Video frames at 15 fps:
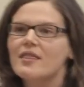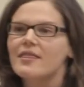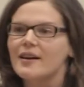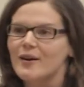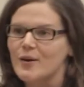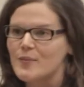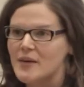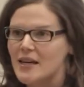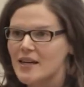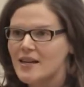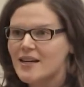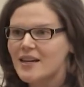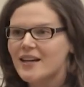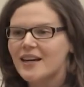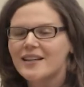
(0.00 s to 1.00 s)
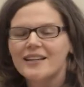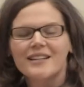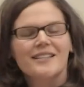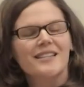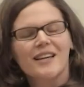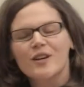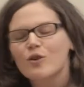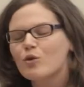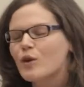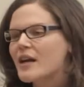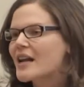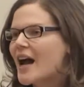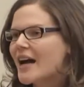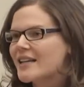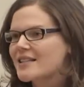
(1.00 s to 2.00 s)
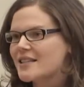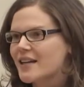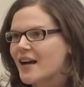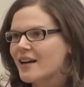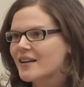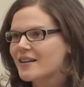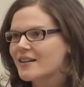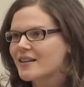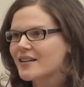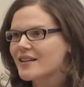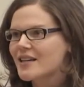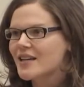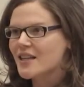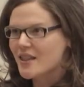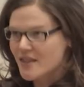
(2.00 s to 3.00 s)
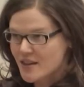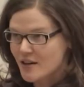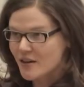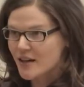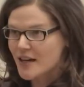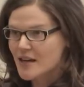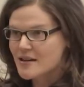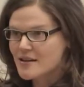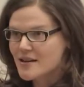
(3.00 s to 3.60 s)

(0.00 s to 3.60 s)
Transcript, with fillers: therapy, and it is a great idea in theory.